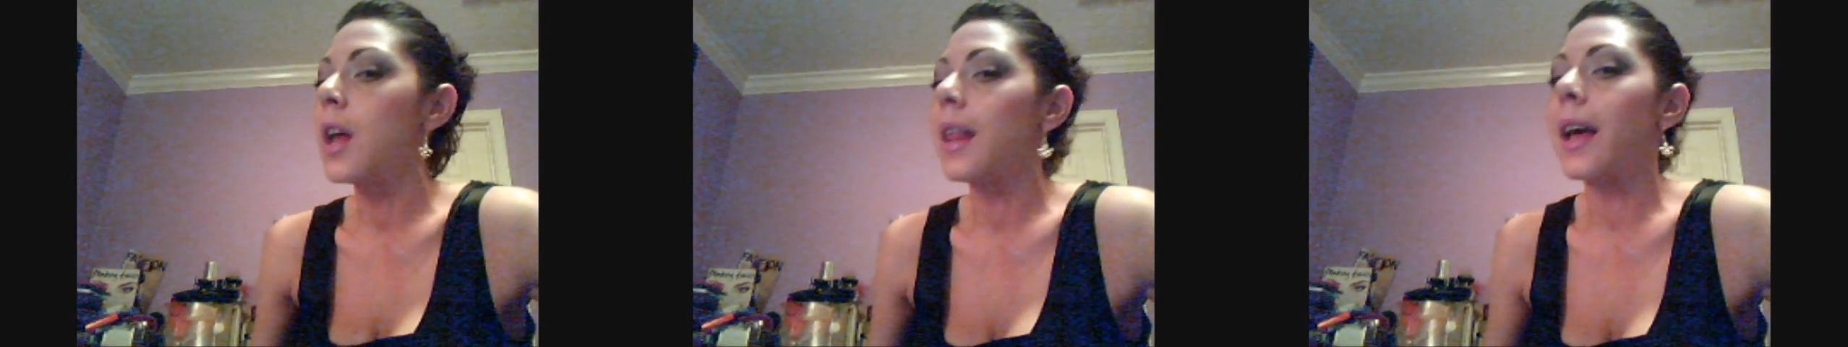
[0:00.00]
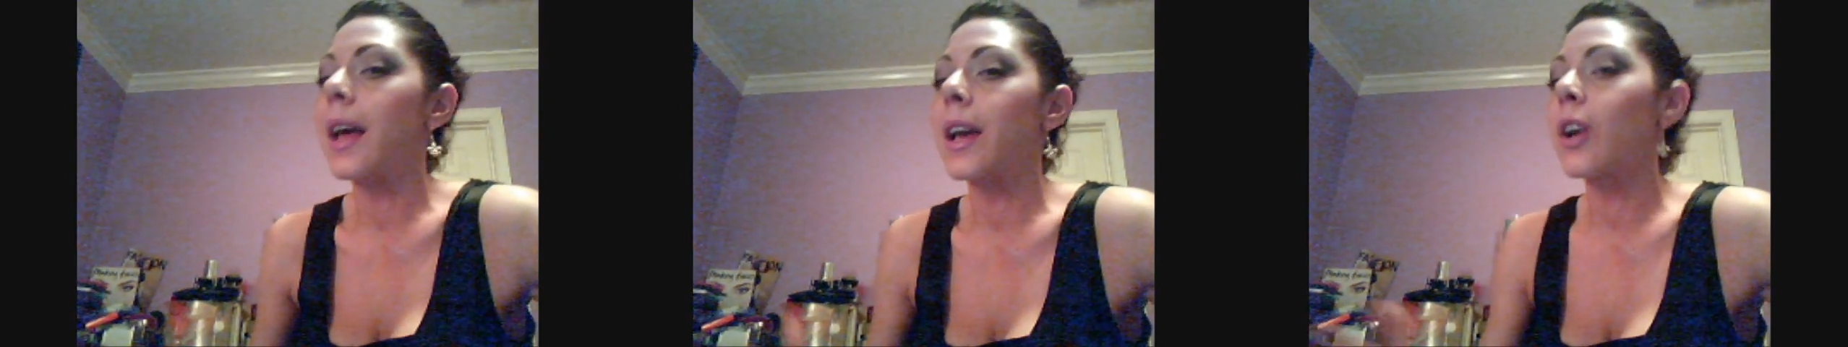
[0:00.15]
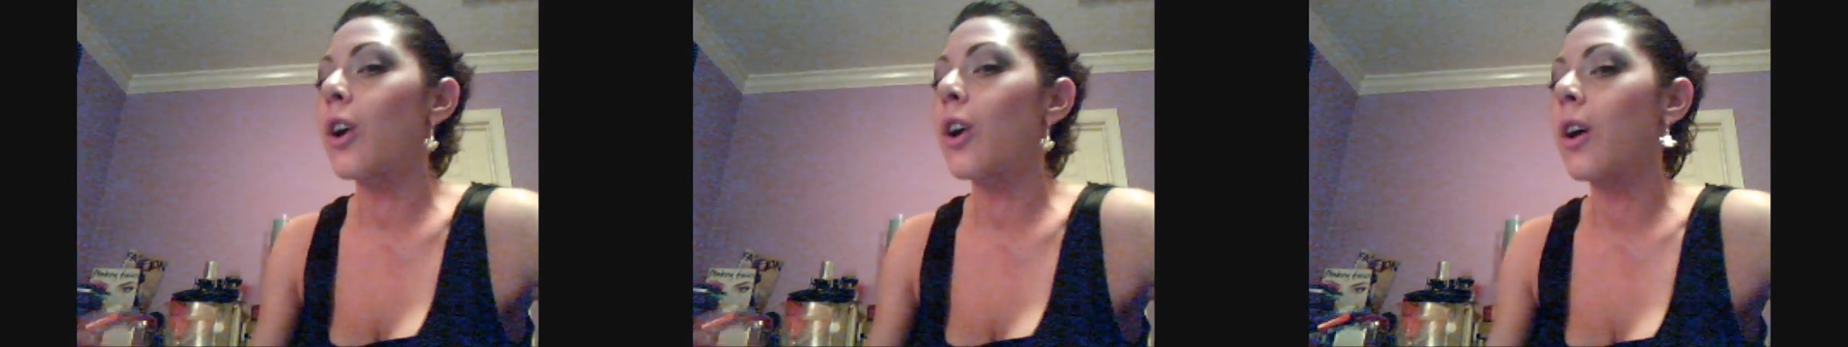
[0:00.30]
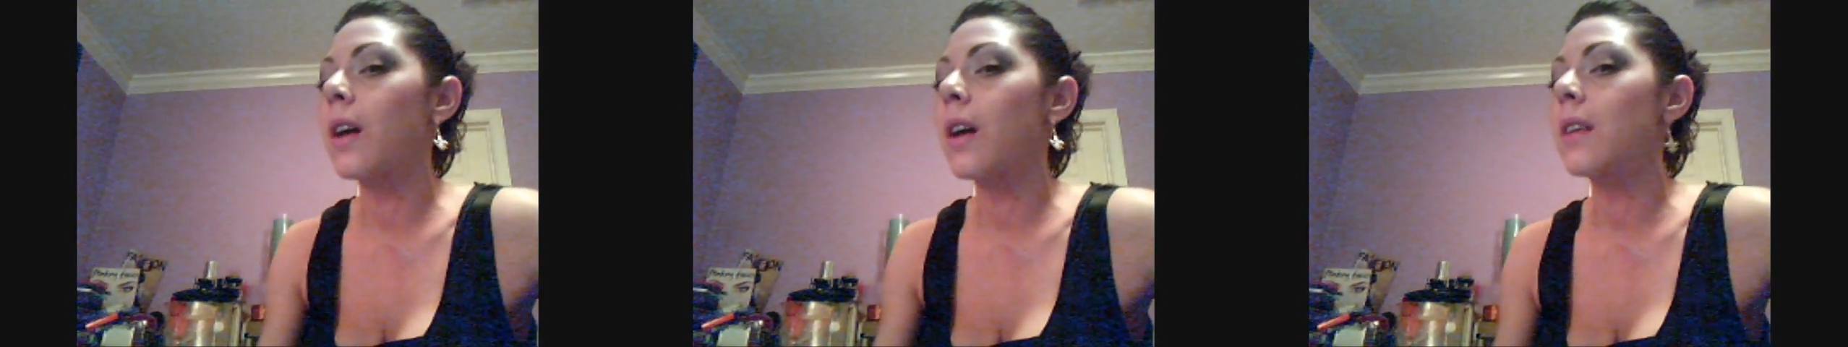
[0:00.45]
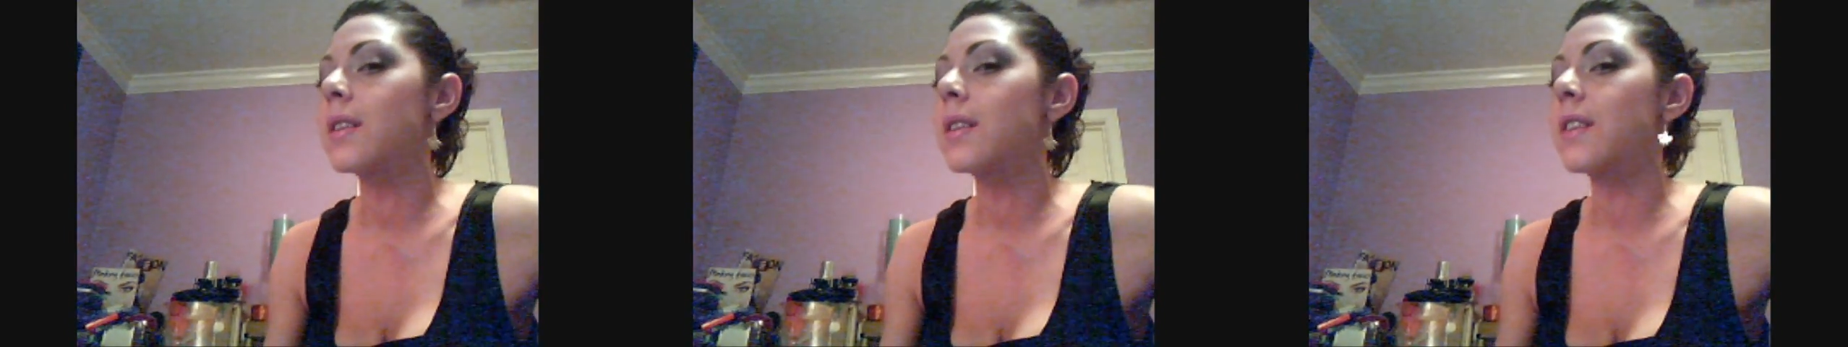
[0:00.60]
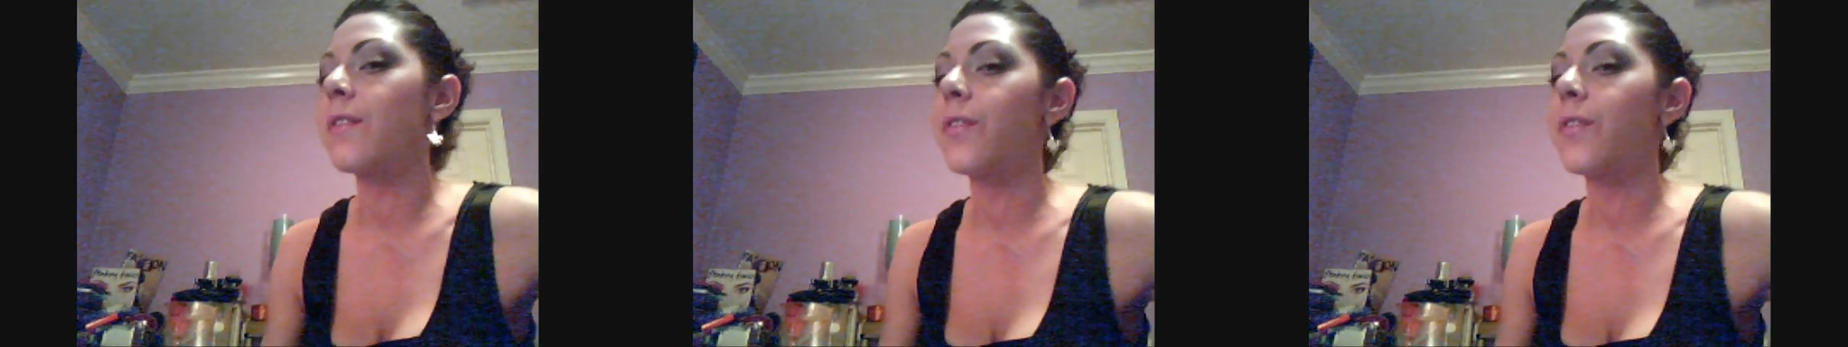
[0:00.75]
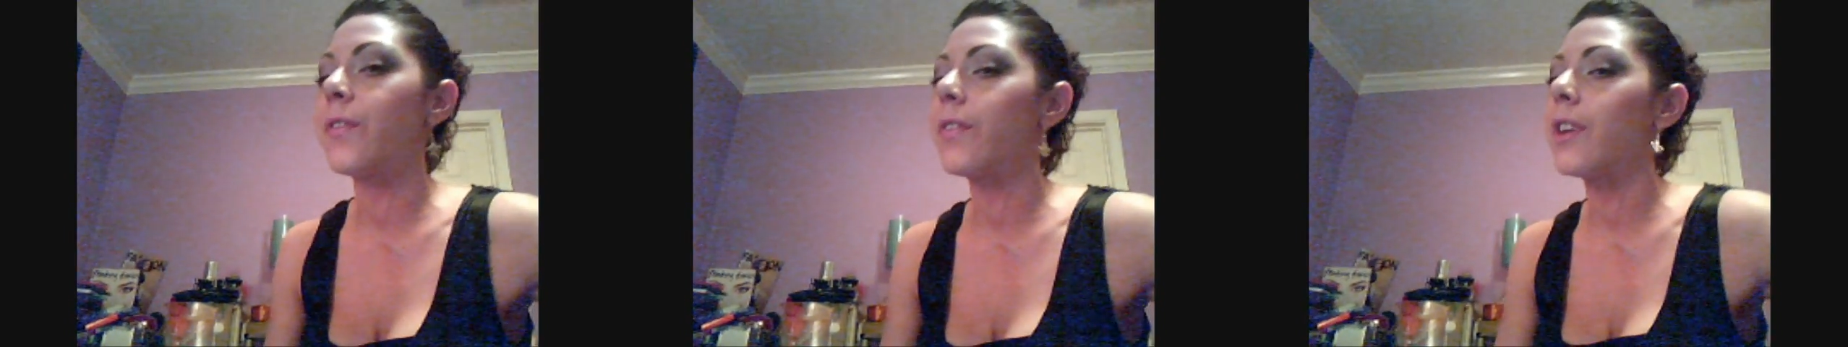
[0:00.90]
Like girls,
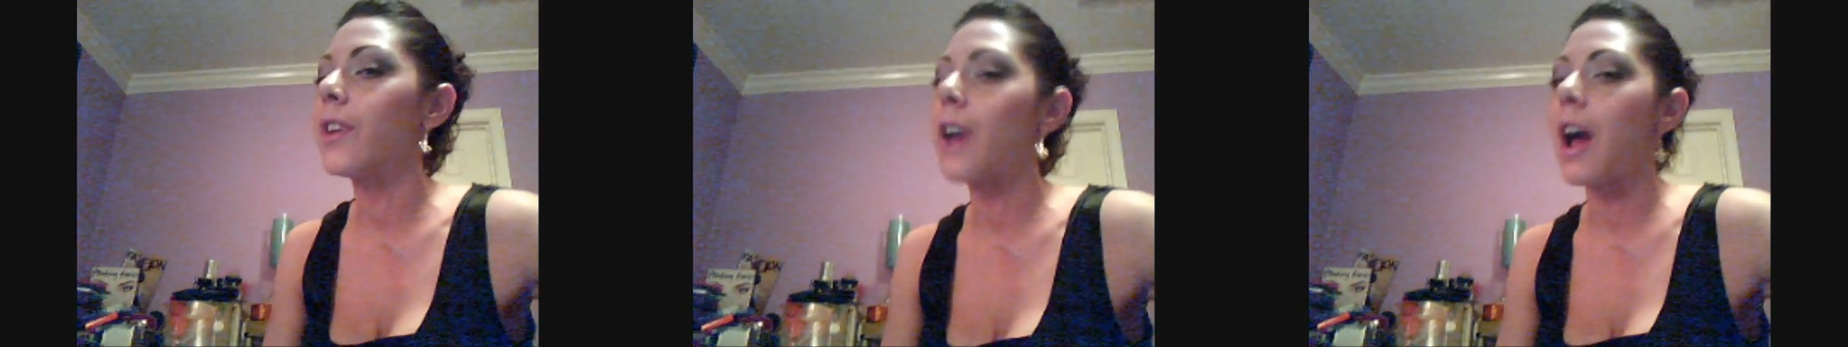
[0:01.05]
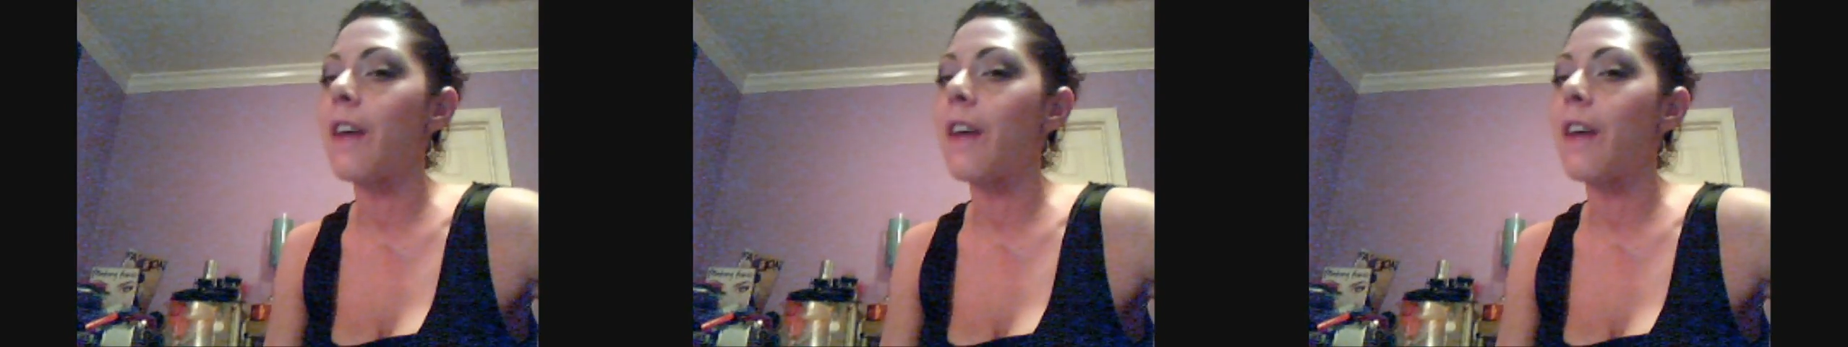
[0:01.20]
if you're